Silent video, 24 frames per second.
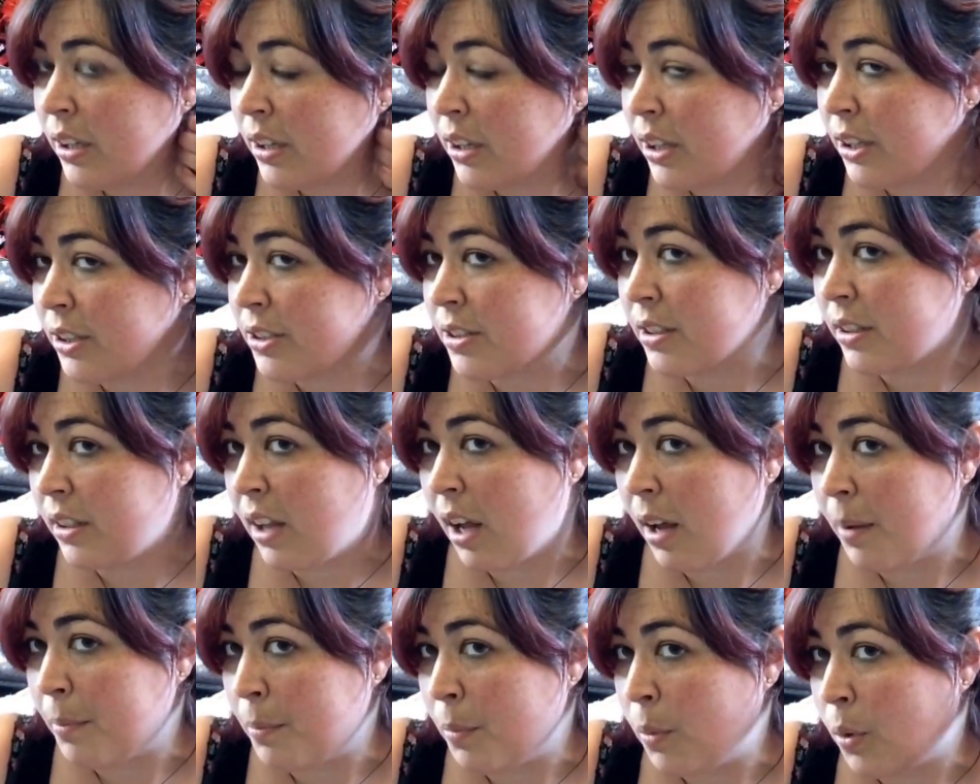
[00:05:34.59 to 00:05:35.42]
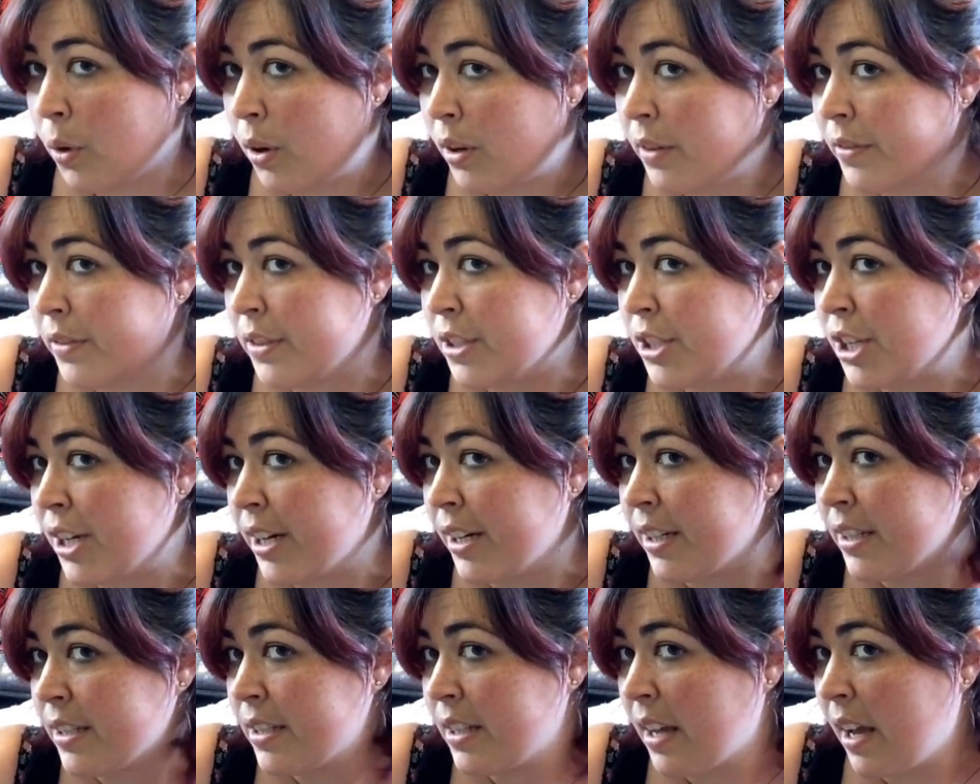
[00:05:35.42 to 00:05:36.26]
there's a lot more of a
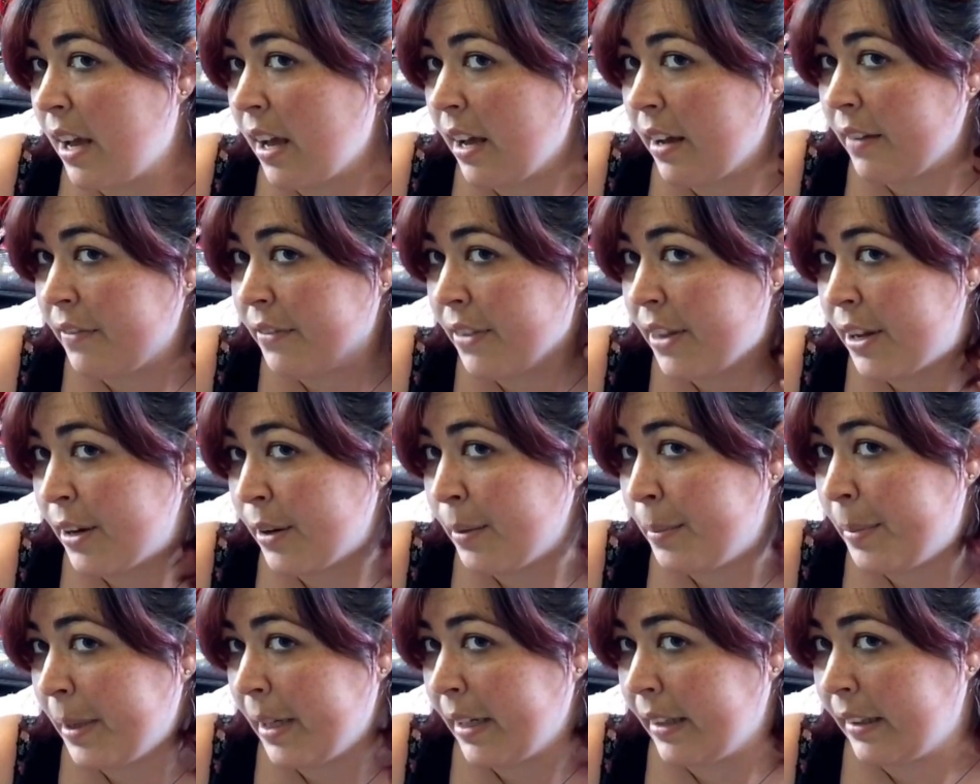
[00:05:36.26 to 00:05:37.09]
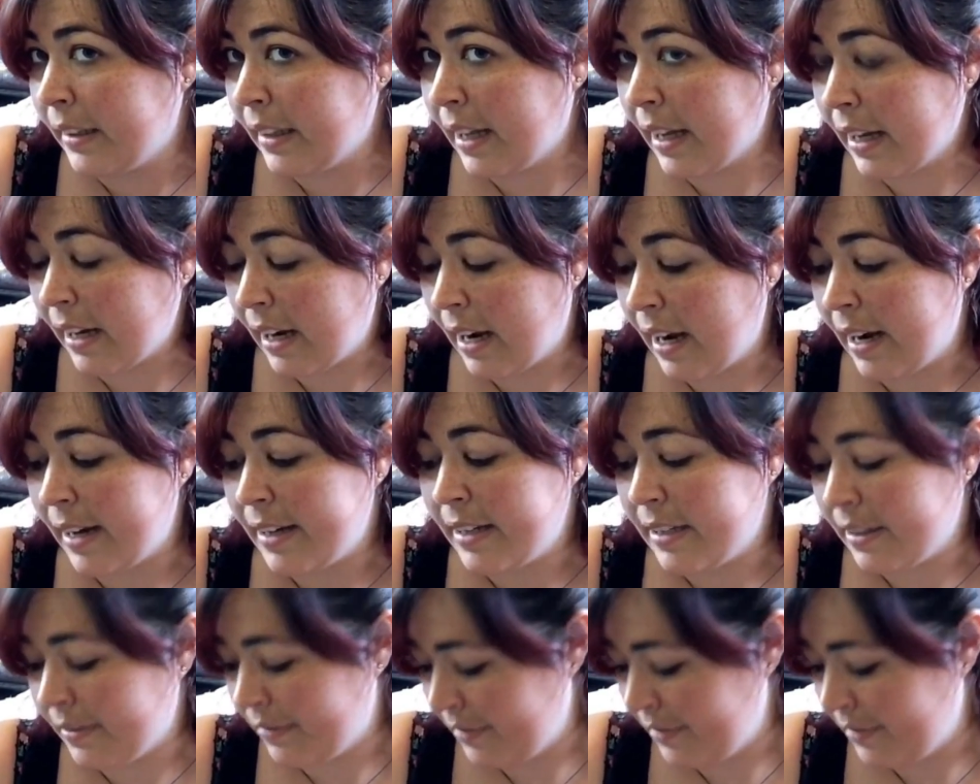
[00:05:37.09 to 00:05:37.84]
chance of there being that kind of